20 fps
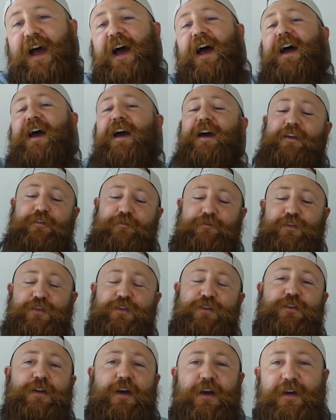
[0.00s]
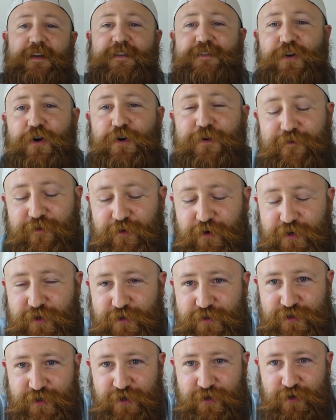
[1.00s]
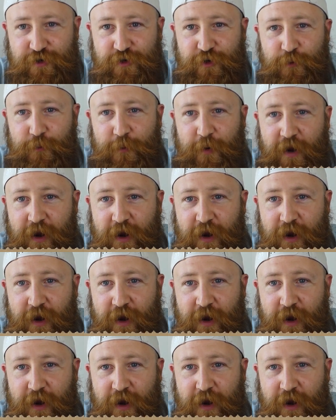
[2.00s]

And for you guys over on YouTube,